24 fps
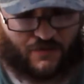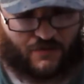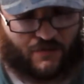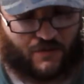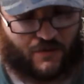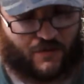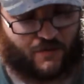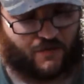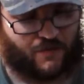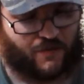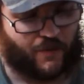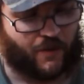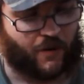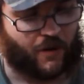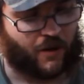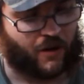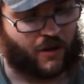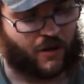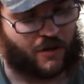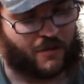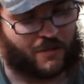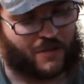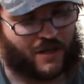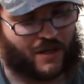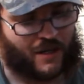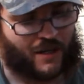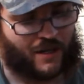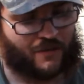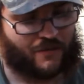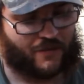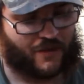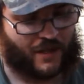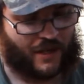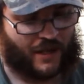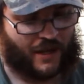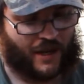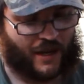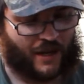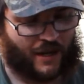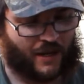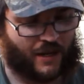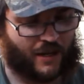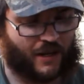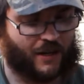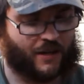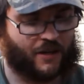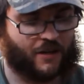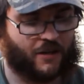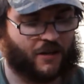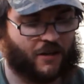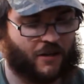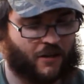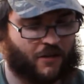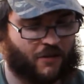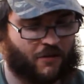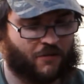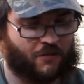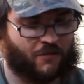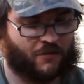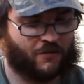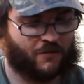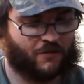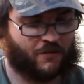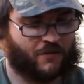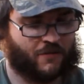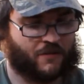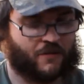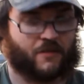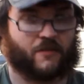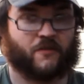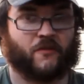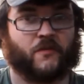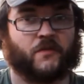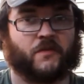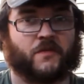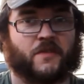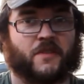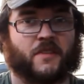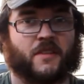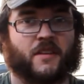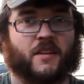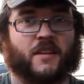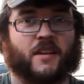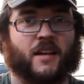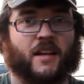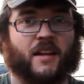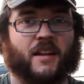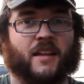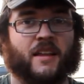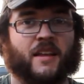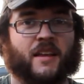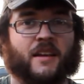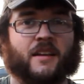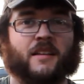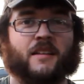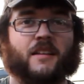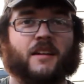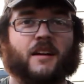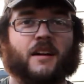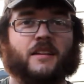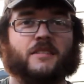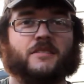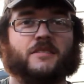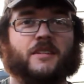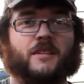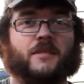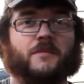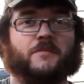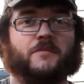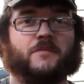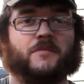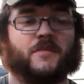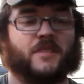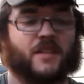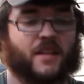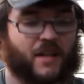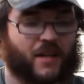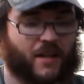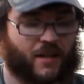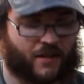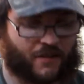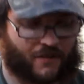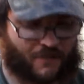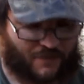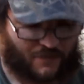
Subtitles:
With the forearm off, I can't get it to do anything. Locks up tight.